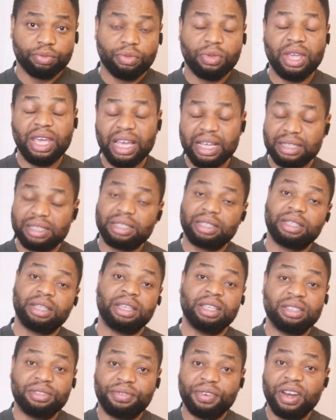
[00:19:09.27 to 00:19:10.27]

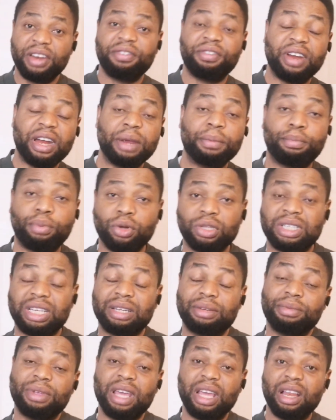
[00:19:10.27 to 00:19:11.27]
Yes, it's very, very
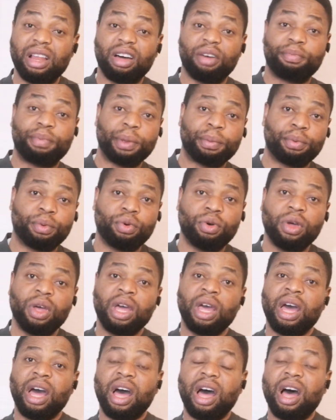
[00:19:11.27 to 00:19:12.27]
important. A lot of people
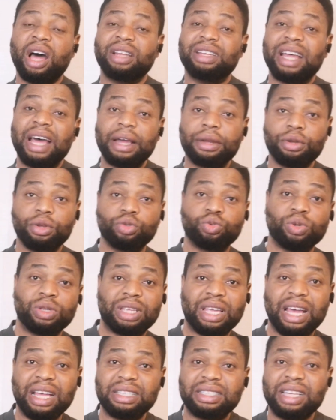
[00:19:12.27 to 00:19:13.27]
are diagnosed
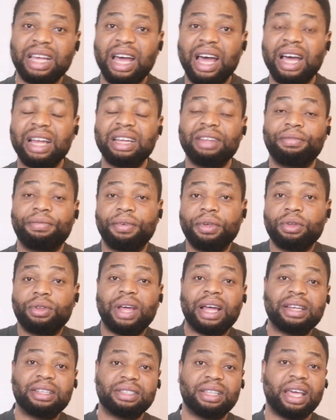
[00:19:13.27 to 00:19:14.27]
with cancer and they feel
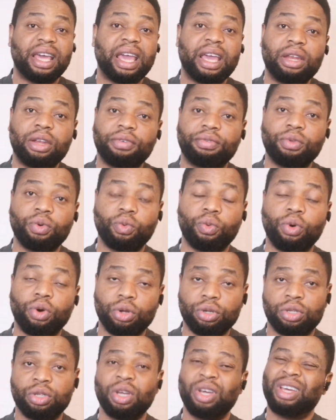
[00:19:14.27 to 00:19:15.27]
that is the end of the
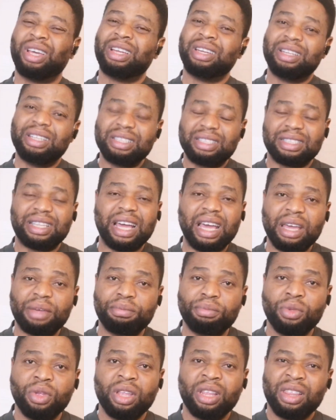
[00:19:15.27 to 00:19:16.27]
world. This
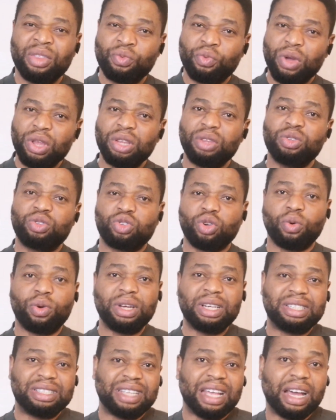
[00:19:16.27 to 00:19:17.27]
time, when
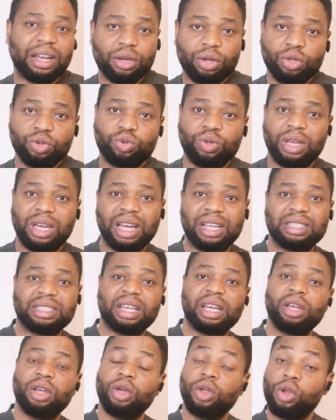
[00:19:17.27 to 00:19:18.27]
someone is diagnosed with
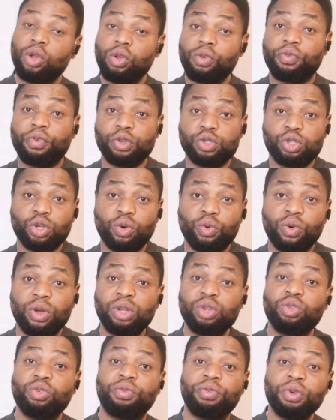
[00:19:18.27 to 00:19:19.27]
cancer, look for
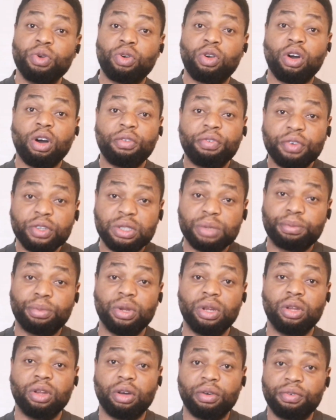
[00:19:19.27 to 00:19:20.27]
someone you feel
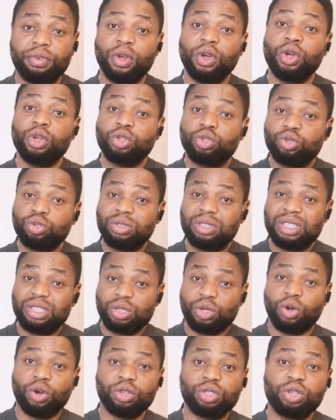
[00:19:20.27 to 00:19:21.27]
comfortable enough to
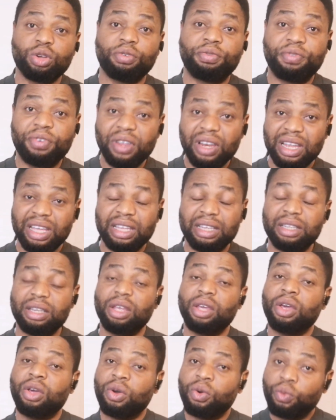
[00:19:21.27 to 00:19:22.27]
discuss your
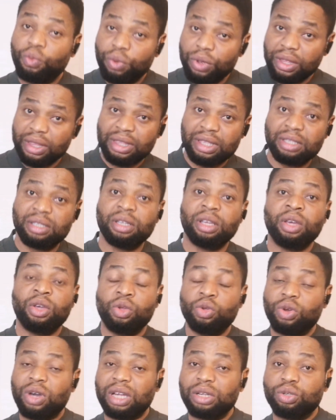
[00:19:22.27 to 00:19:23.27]
feeling with.
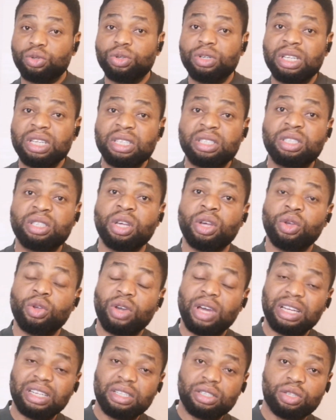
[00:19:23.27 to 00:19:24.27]
You can do this,
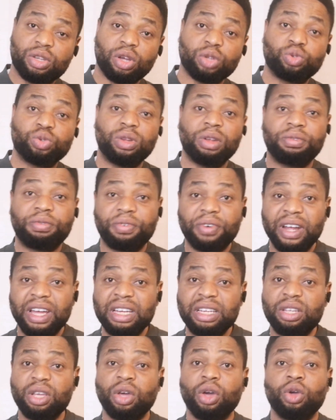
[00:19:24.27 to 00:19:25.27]
you can discuss with a
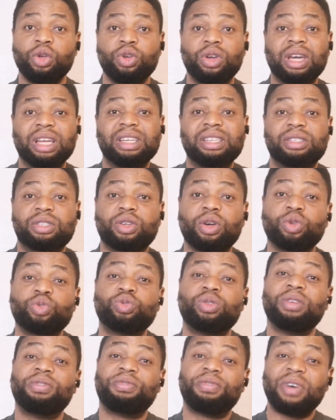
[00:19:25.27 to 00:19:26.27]
friend, you can
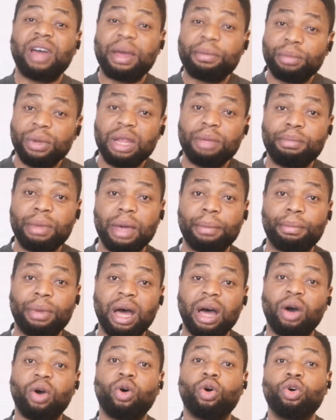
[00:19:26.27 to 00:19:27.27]
discuss with a family member,
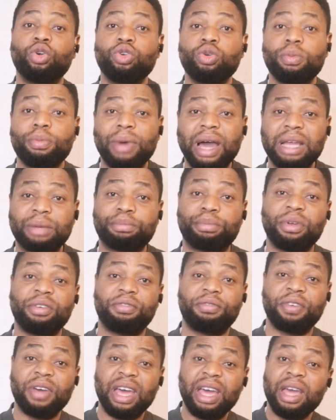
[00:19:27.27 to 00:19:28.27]
or you might
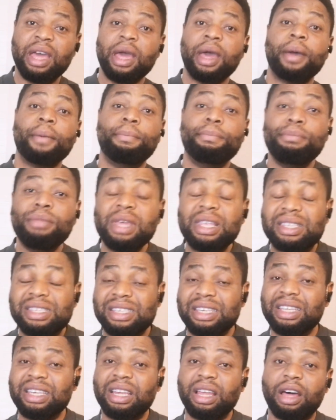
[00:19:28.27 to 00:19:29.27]
prefer
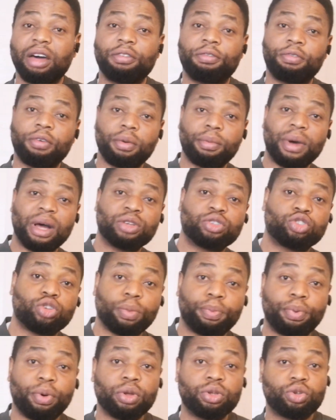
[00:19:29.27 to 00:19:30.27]
meeting a formal
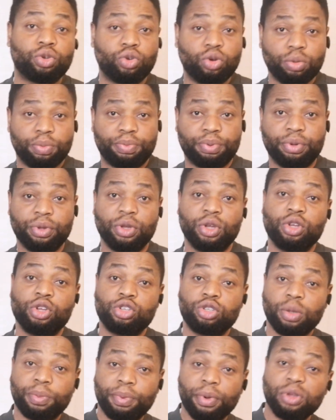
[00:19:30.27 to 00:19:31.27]
support group.
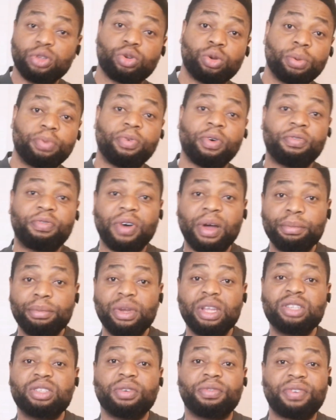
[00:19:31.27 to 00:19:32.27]
Support group for
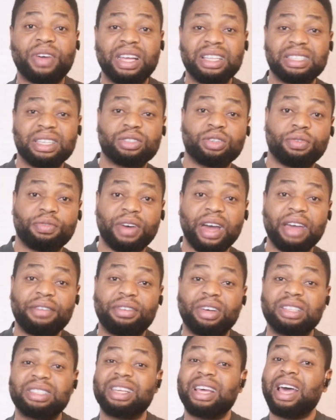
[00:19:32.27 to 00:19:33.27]
families of cancer
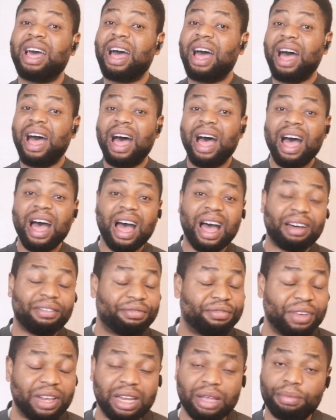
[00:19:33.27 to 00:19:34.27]
survivors
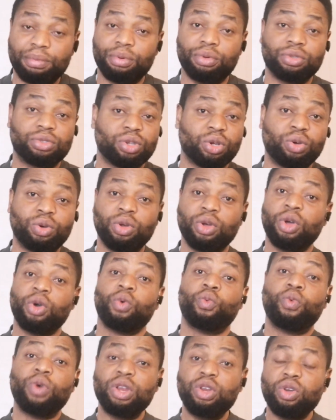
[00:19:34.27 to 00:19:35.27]
are available. So
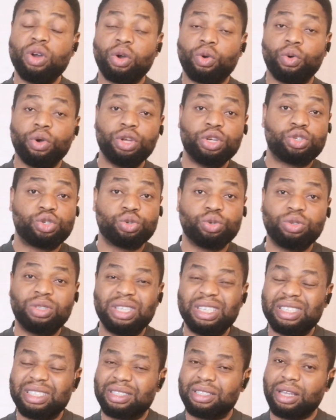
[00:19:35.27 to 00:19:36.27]
when you're going through
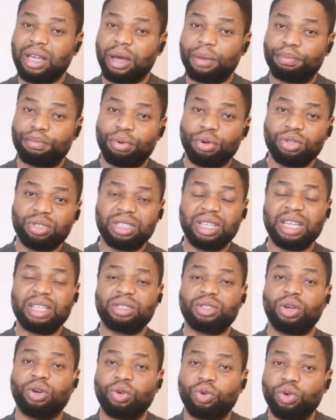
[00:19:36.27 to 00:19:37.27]
this
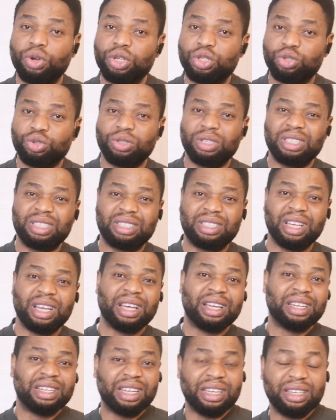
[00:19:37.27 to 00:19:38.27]
process or going through
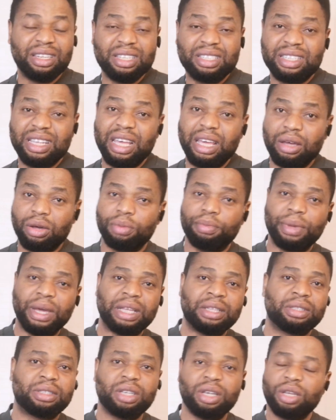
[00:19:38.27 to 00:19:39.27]
this
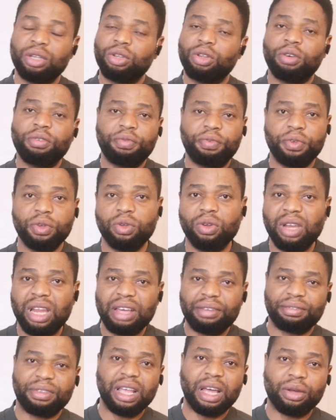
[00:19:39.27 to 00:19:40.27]
ailment, don't feel
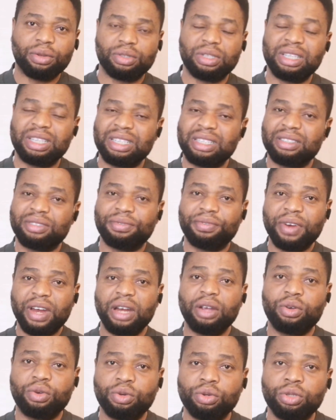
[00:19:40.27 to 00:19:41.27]
left out. It is
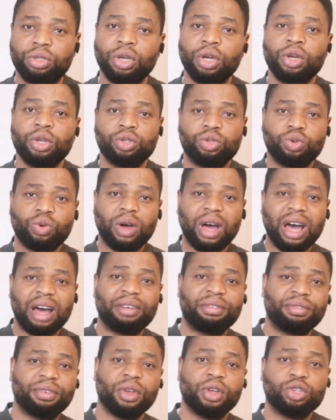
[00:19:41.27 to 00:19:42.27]
very good to
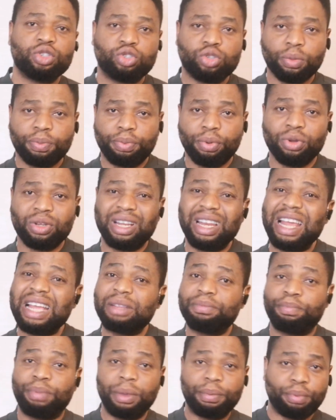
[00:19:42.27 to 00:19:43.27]
have support.
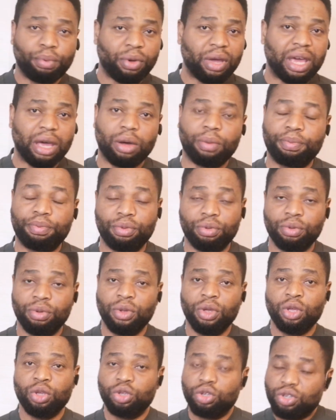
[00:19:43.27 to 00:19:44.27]
Let people help you.
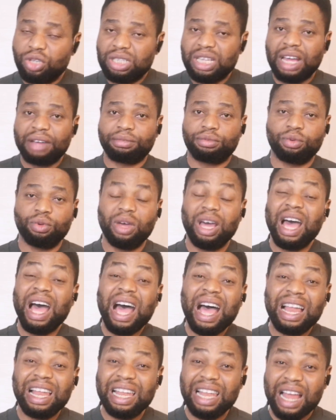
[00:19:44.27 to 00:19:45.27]
You just have to
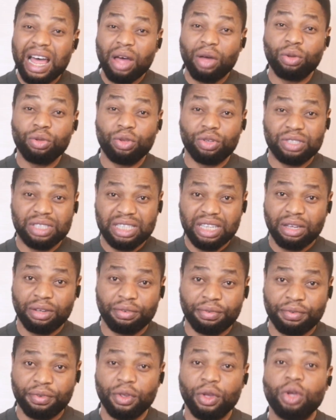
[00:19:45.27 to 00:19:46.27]
allow
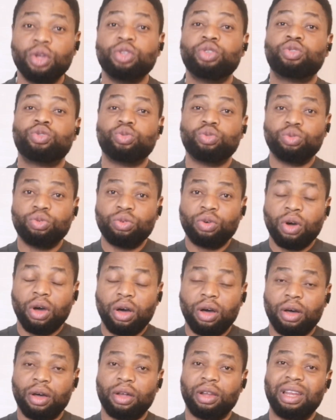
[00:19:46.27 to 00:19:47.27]
yourself to
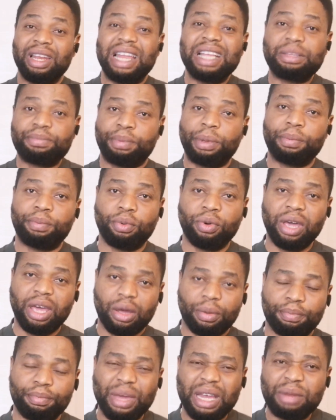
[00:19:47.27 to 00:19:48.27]
let people
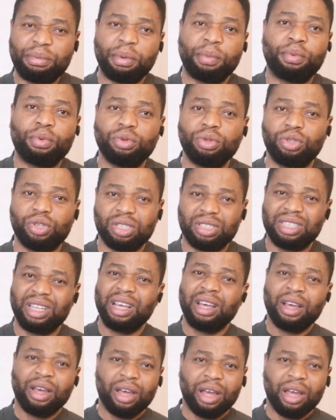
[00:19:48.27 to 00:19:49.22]
help. Many people just